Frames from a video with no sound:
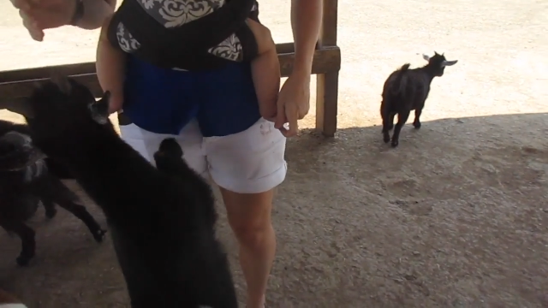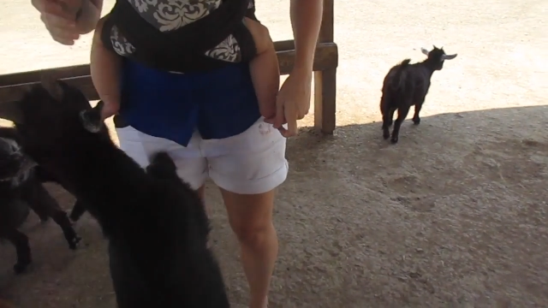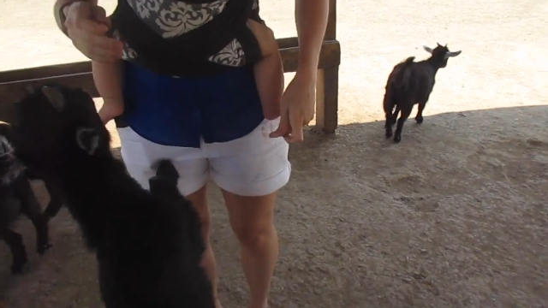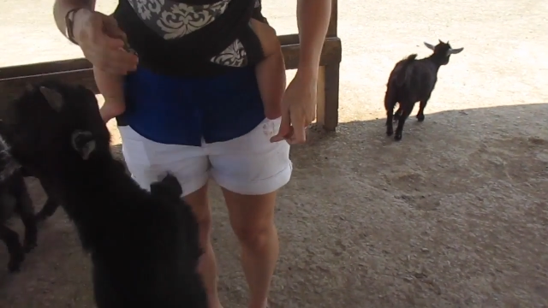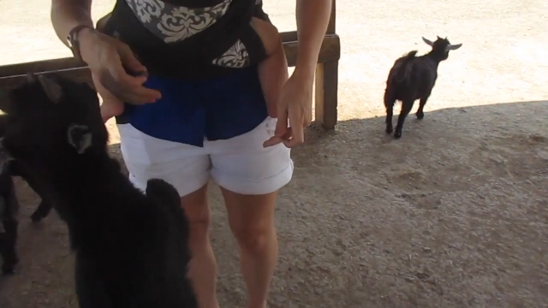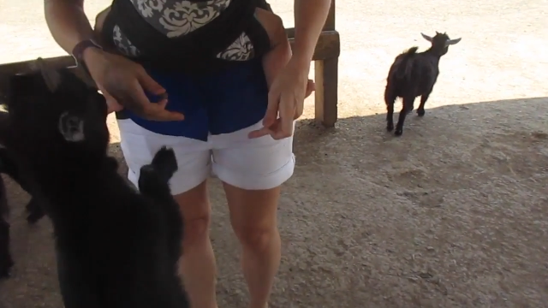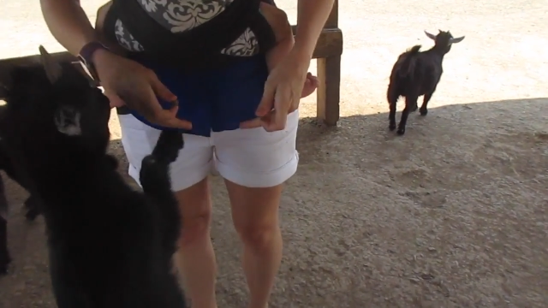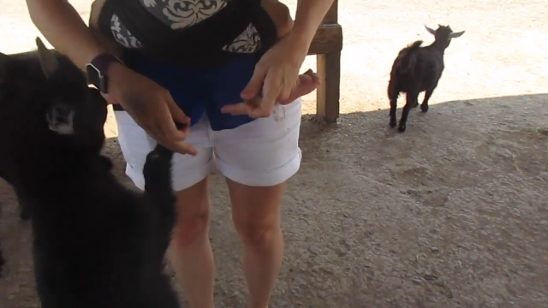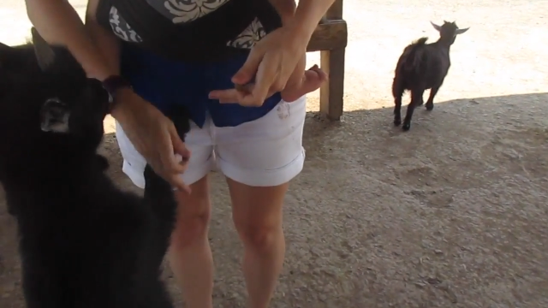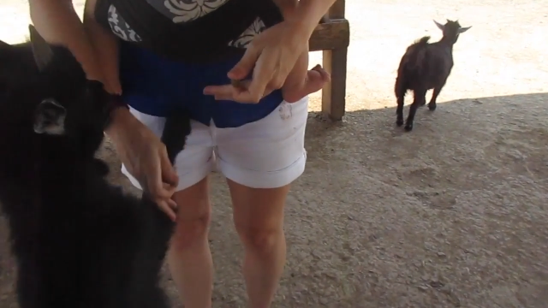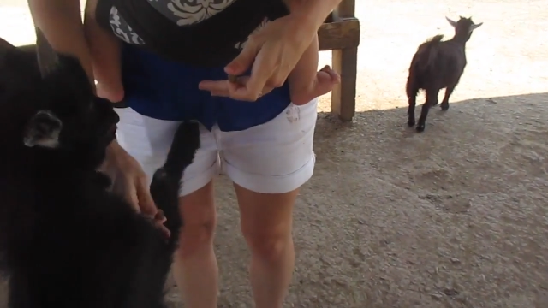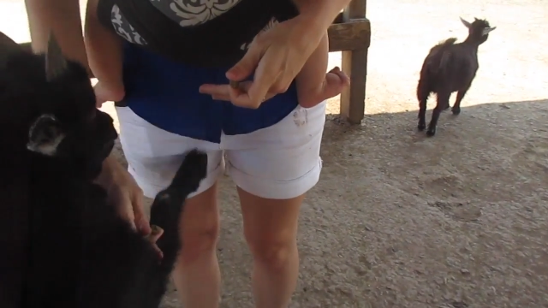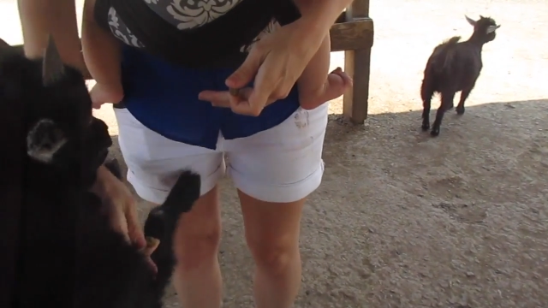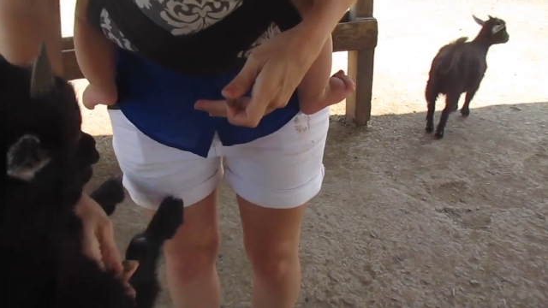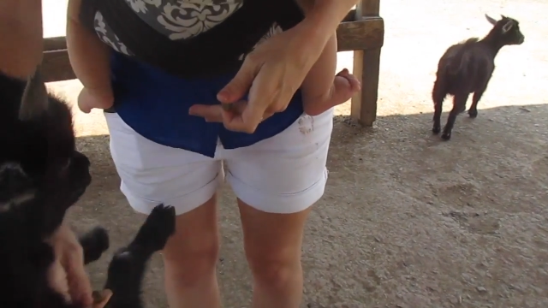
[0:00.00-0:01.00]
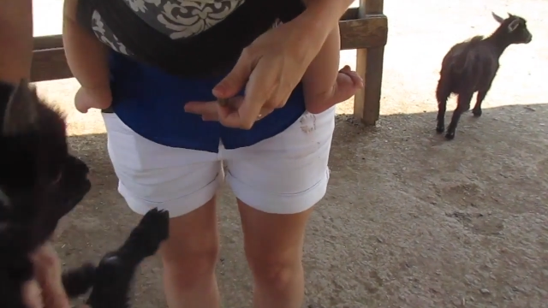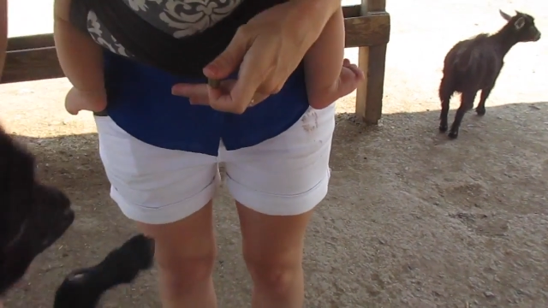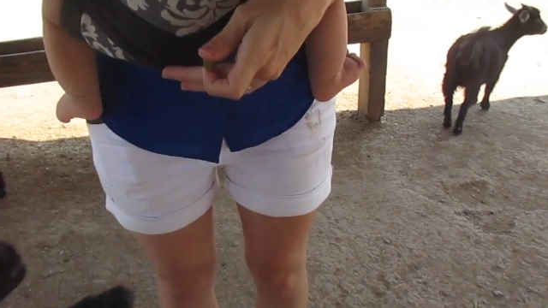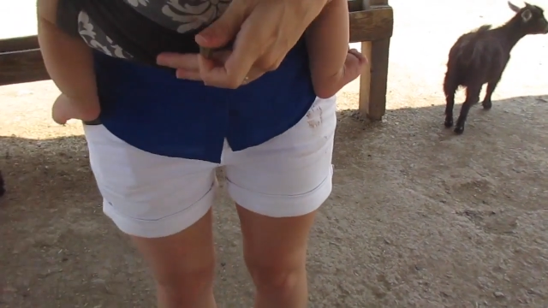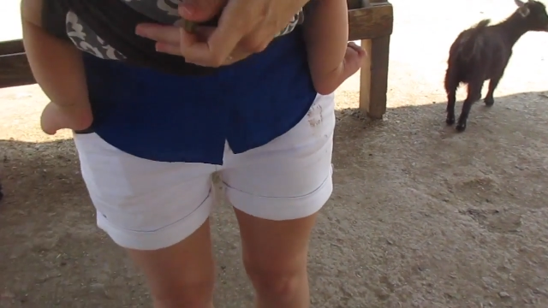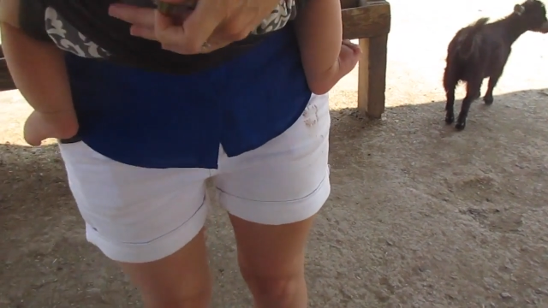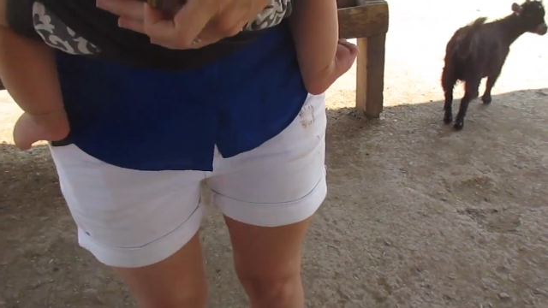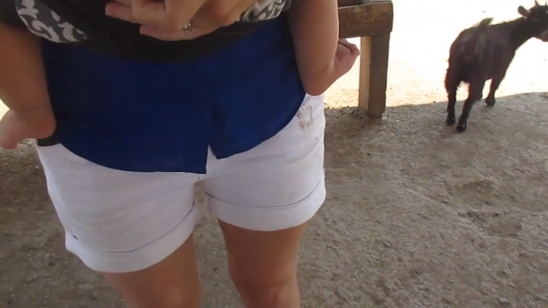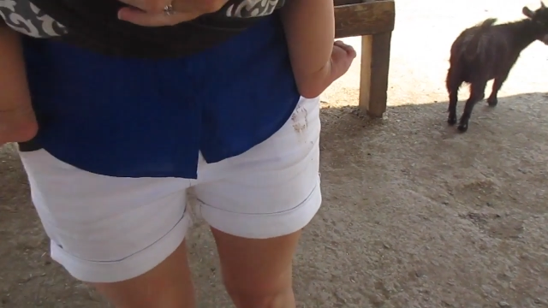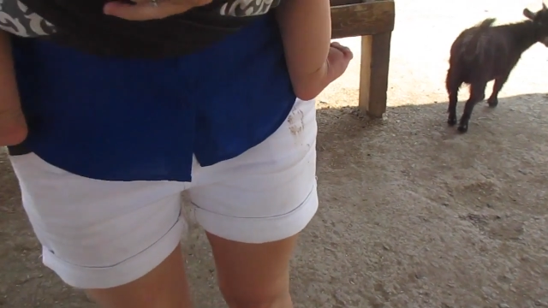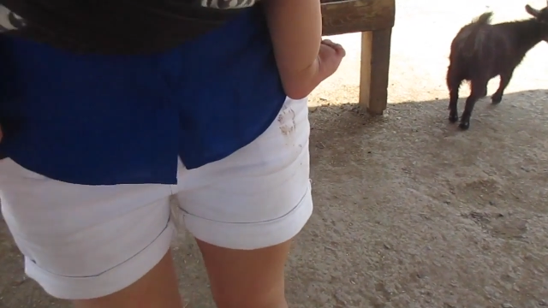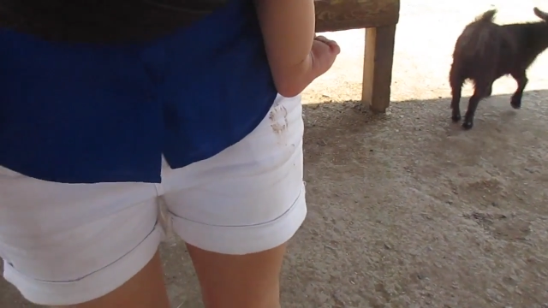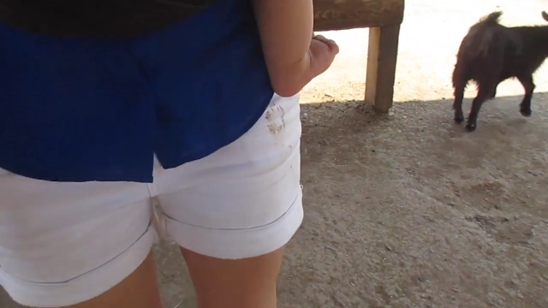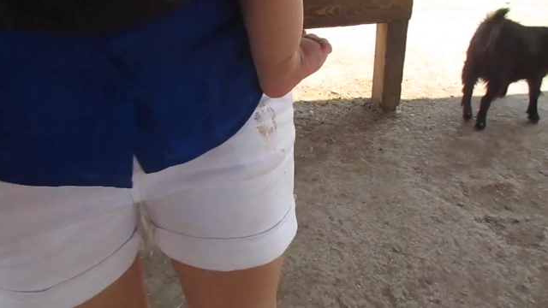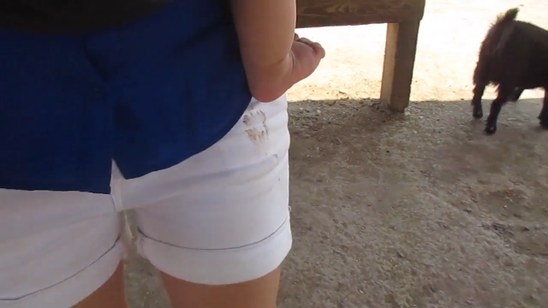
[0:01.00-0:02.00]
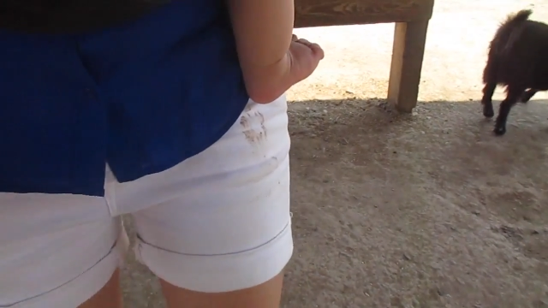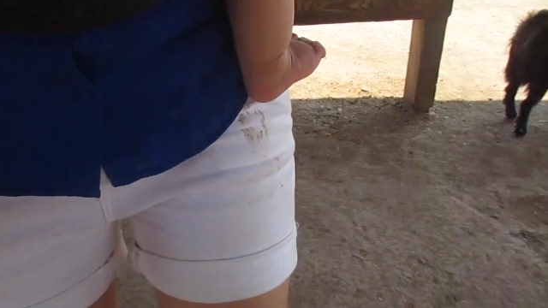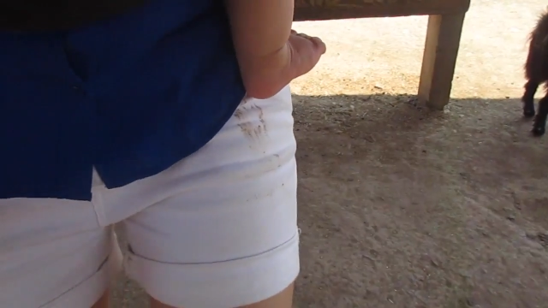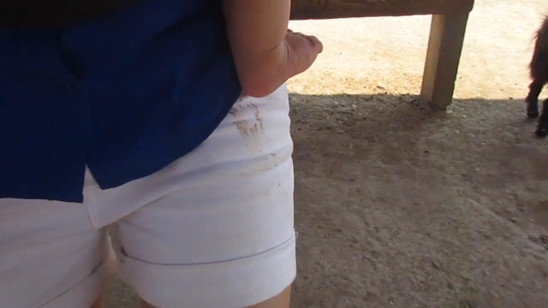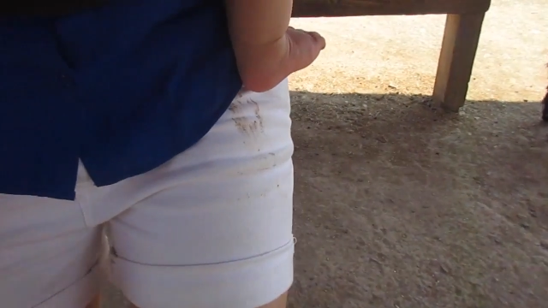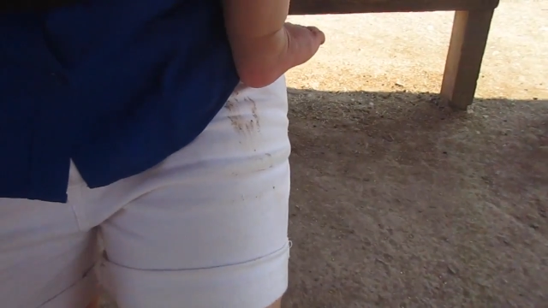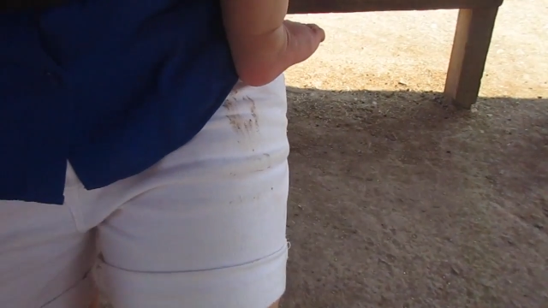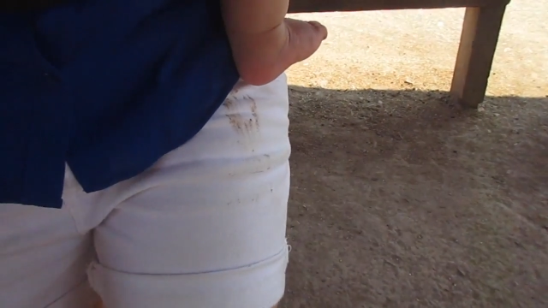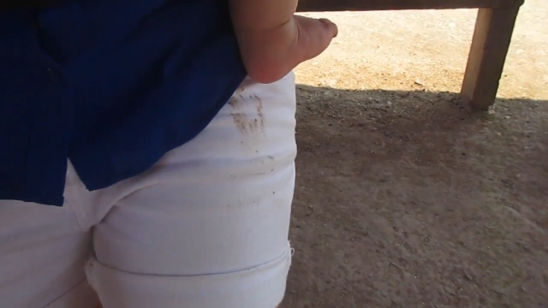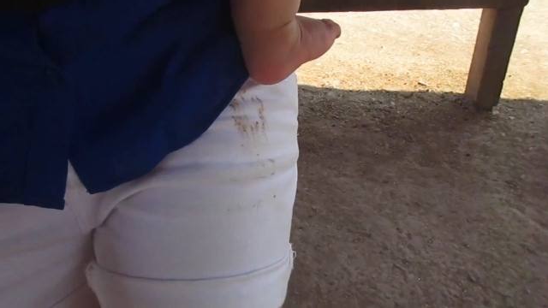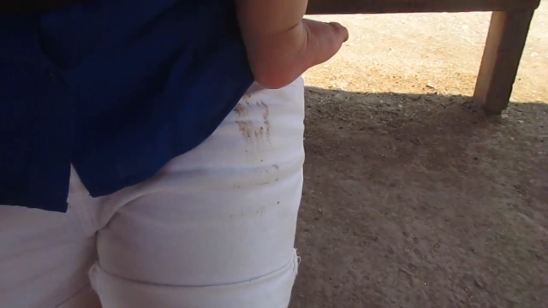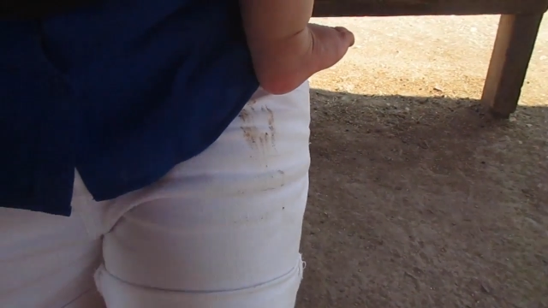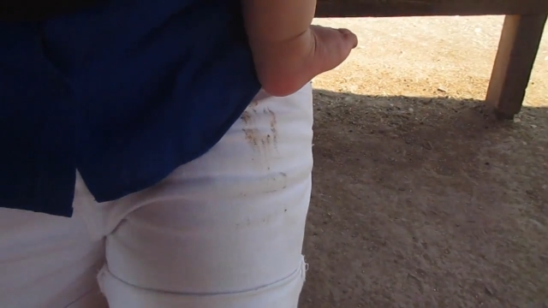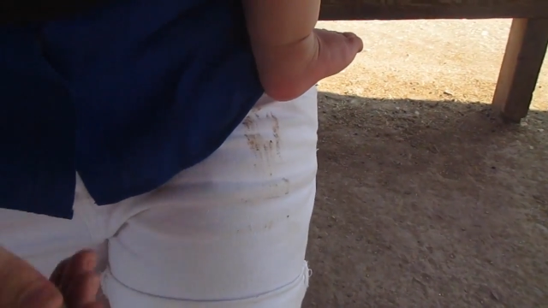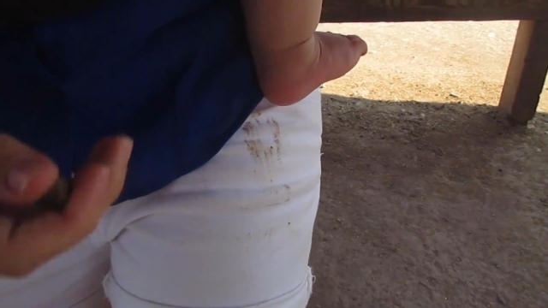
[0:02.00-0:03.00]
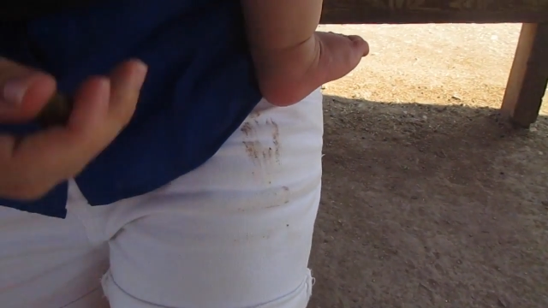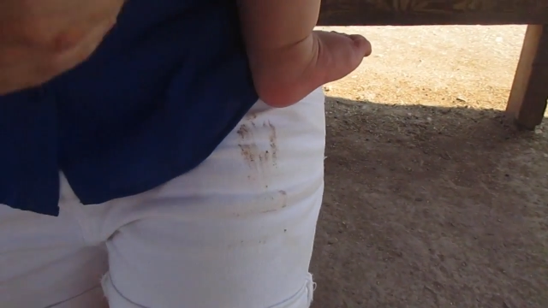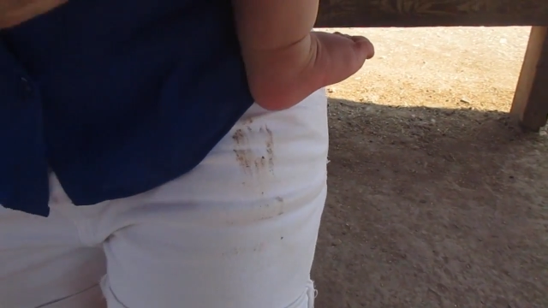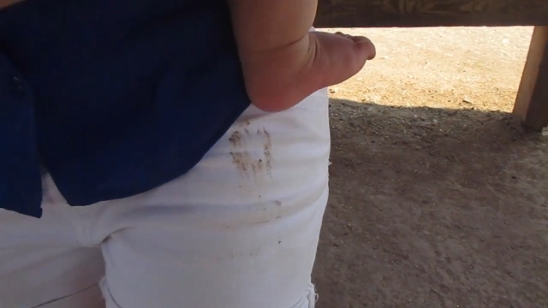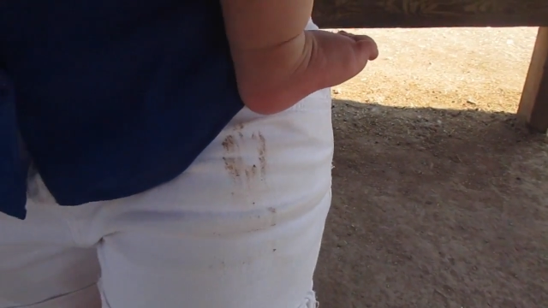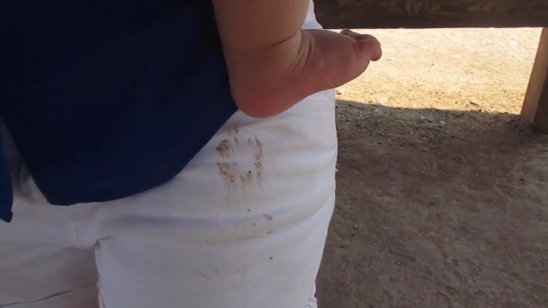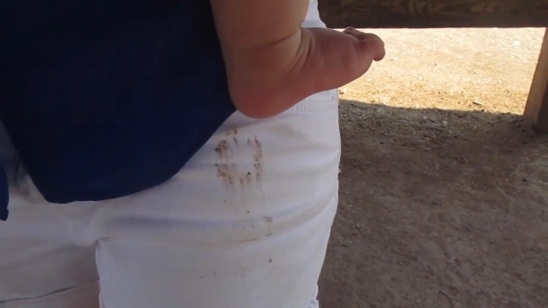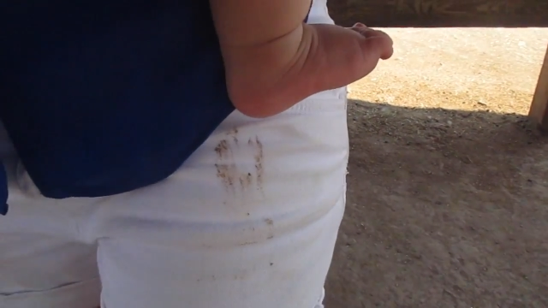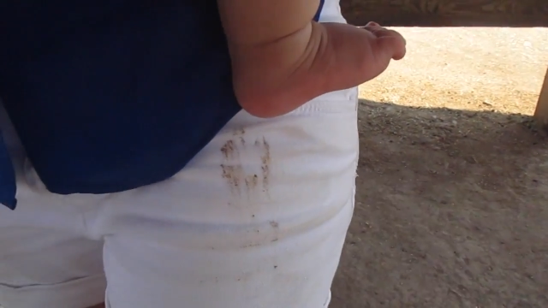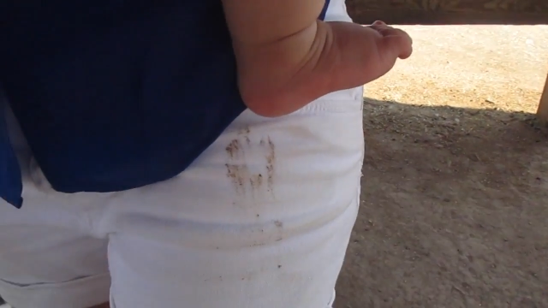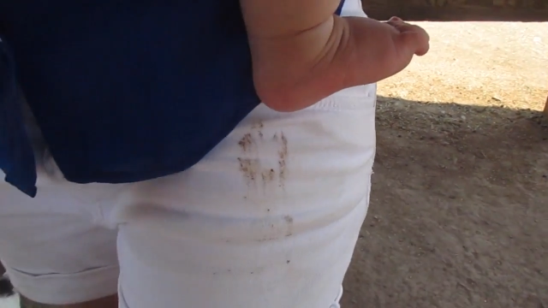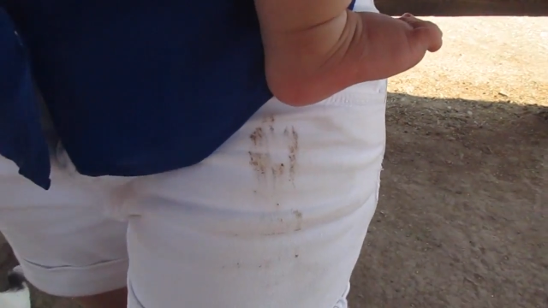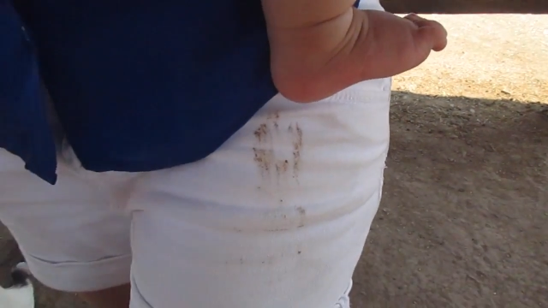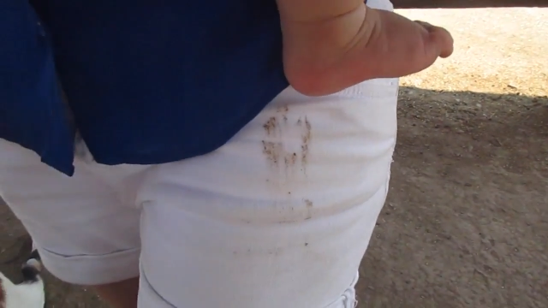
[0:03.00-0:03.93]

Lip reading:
Nobody's mouth can be seen.